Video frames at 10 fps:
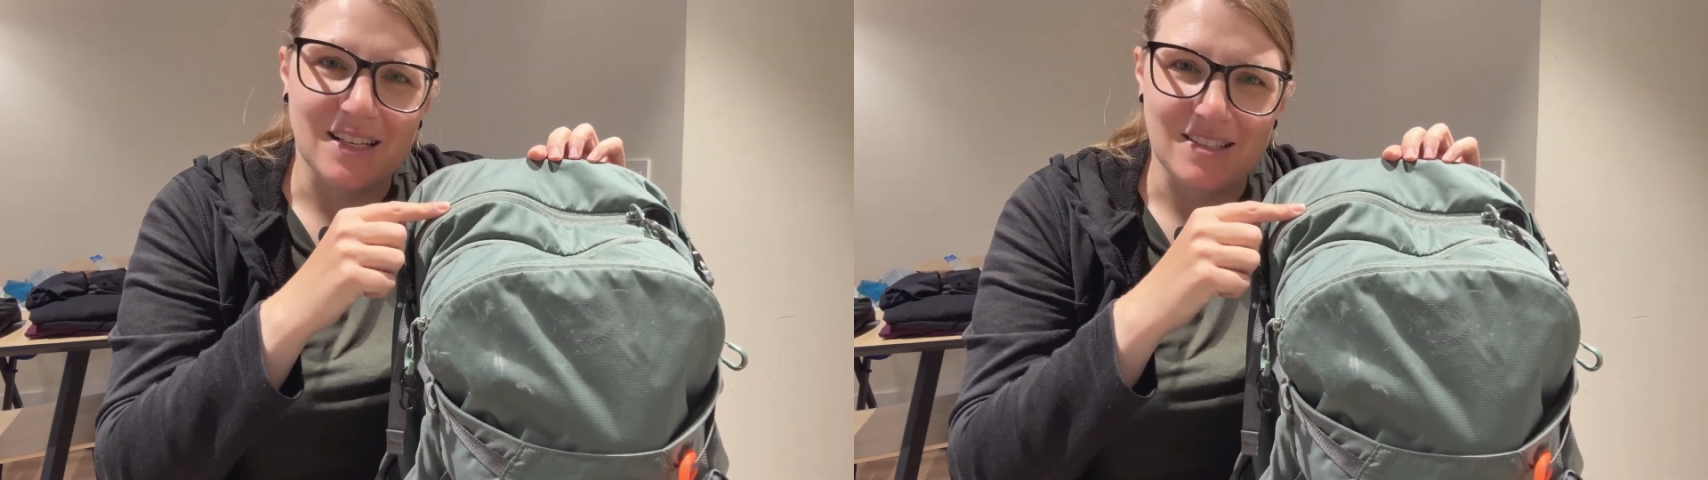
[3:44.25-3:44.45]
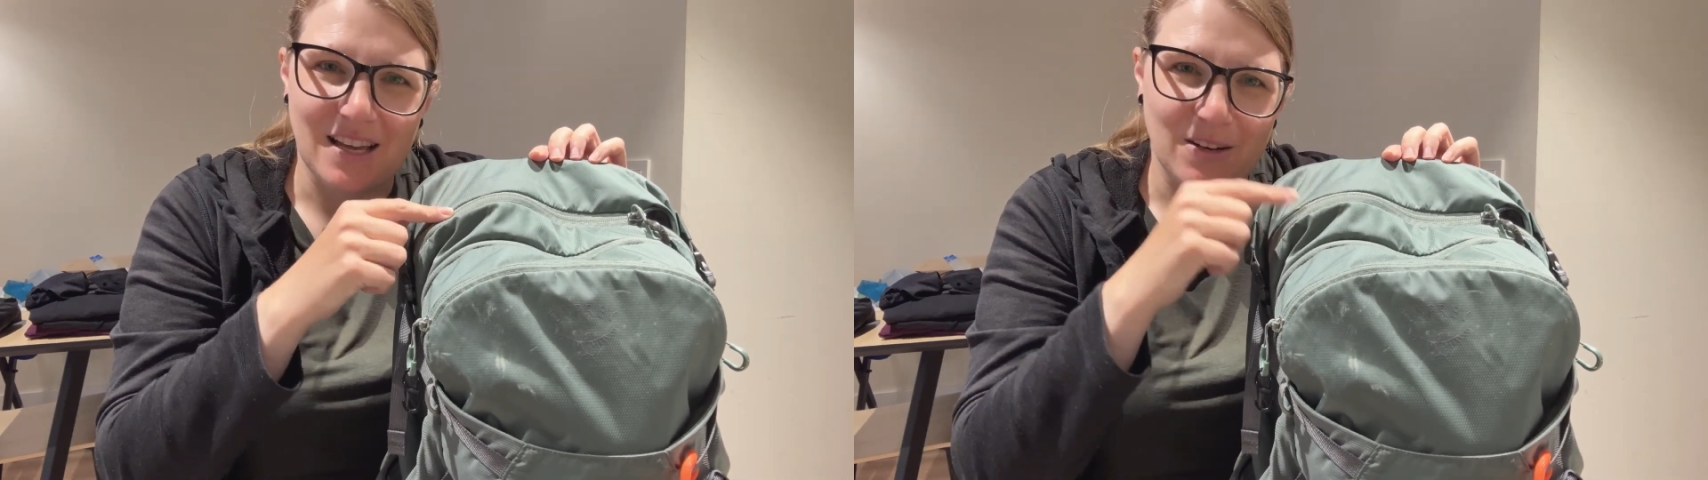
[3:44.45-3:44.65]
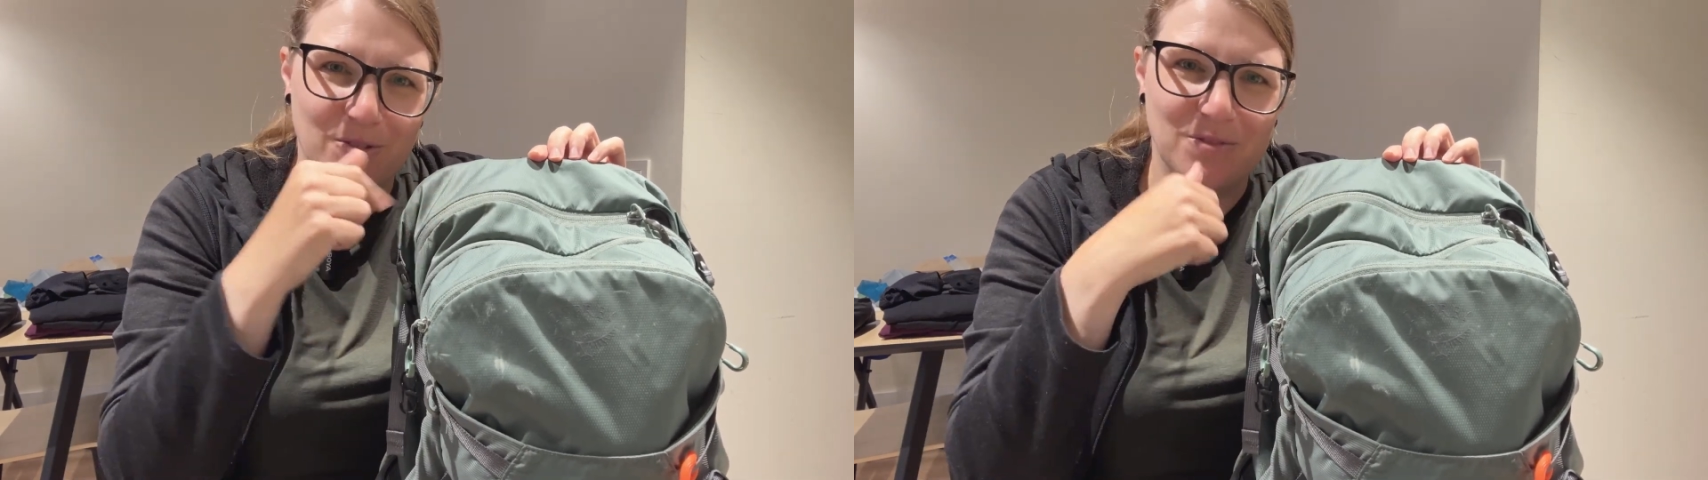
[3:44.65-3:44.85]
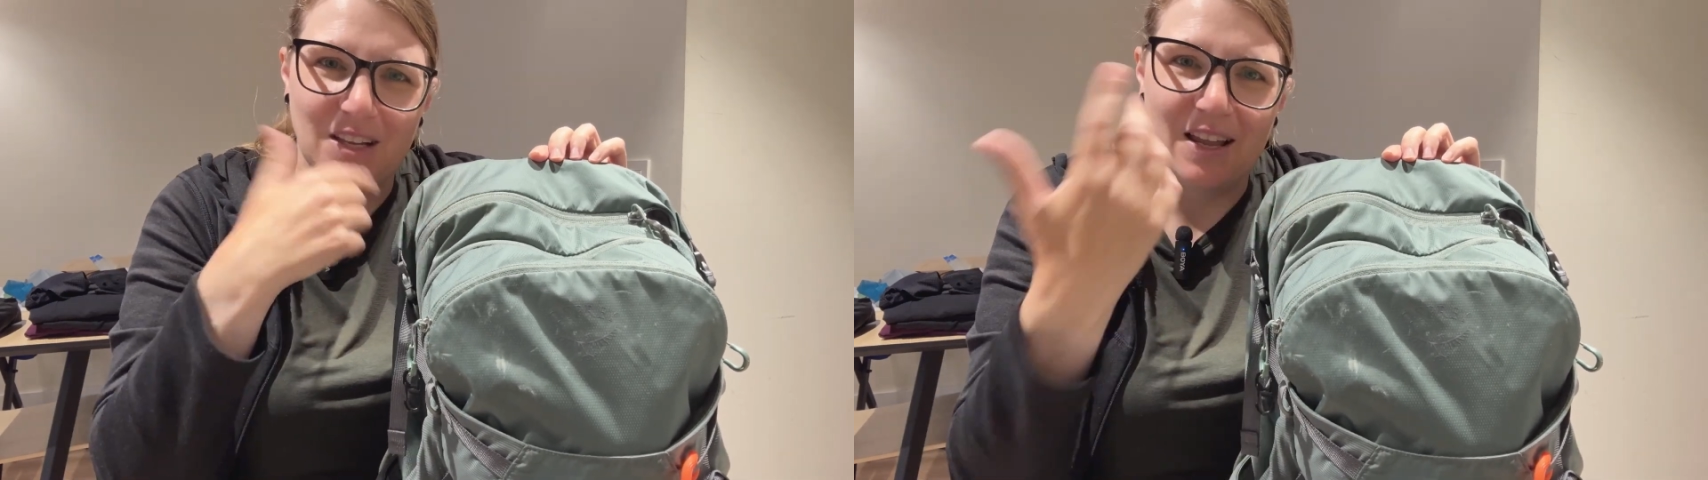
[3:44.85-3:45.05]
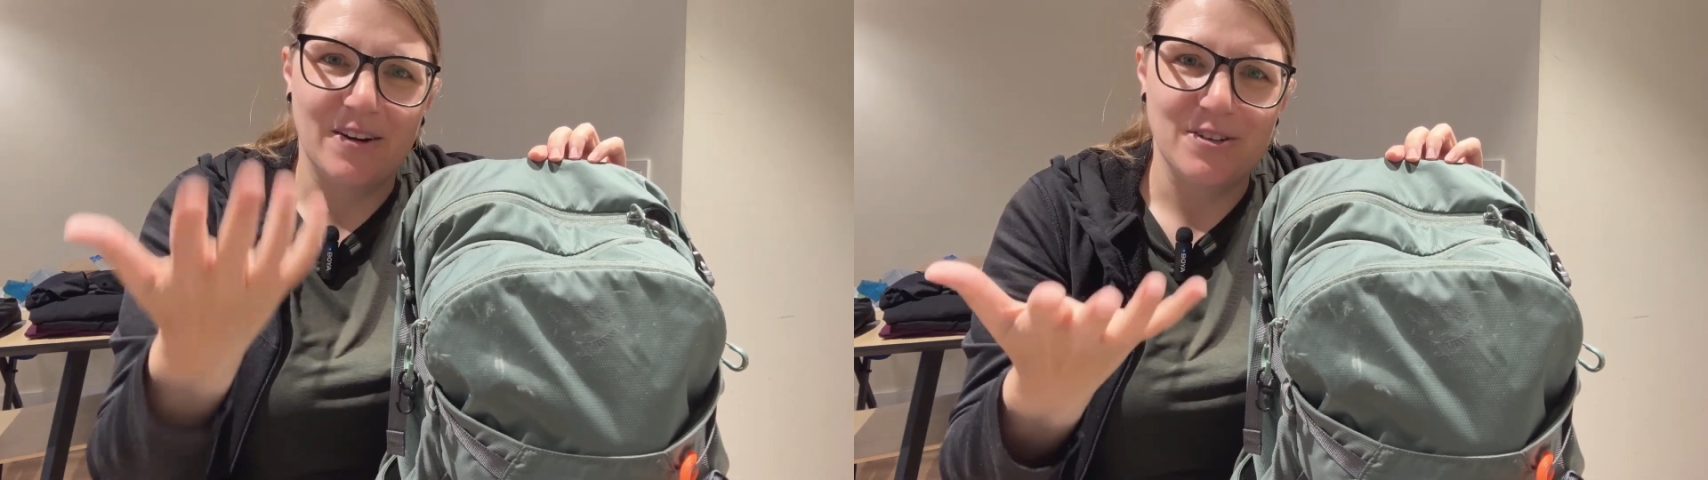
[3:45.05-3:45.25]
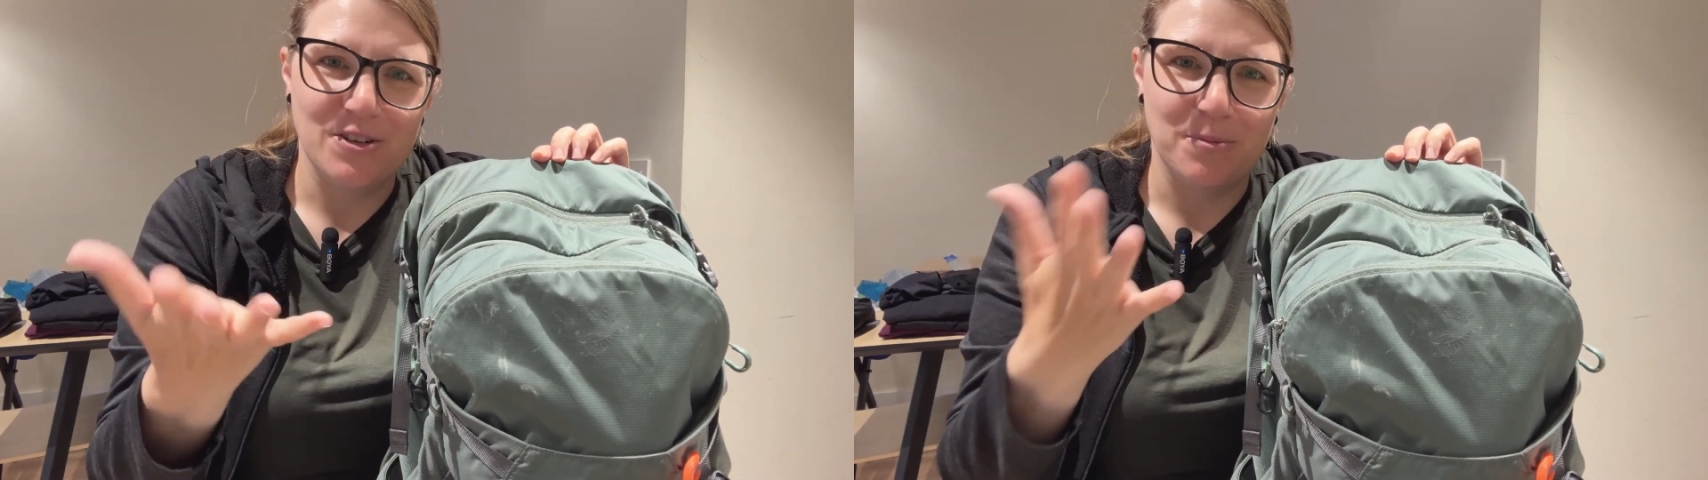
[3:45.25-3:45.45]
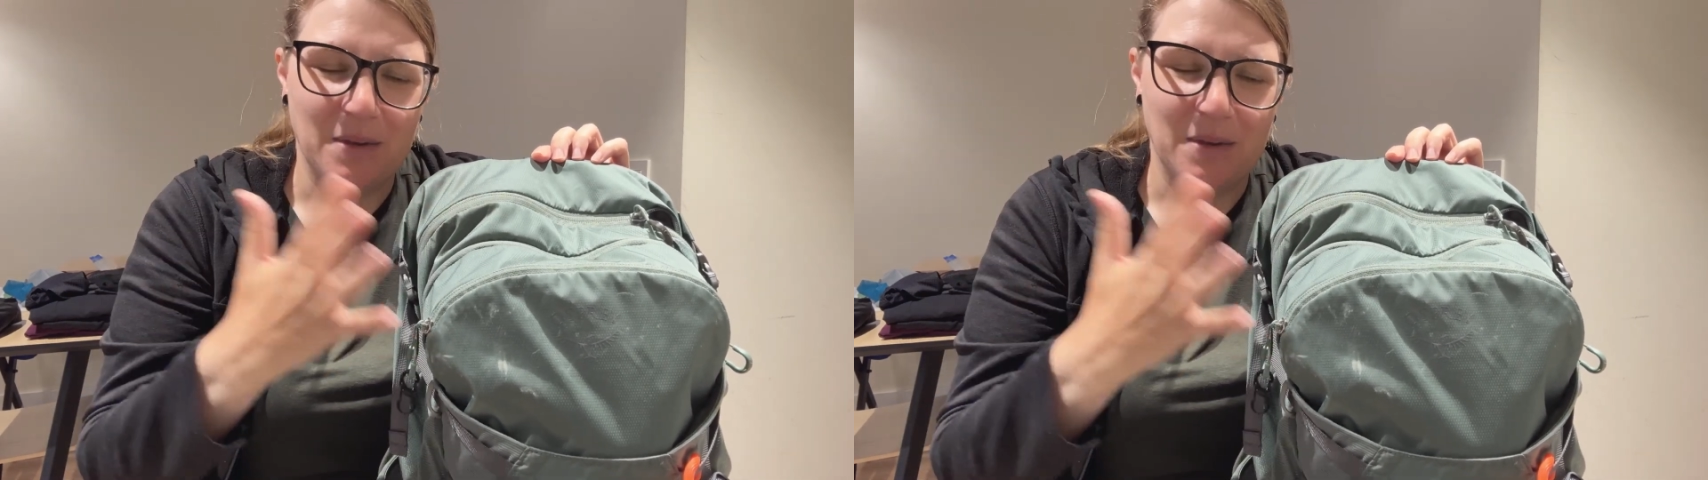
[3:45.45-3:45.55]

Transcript: is kind of the larger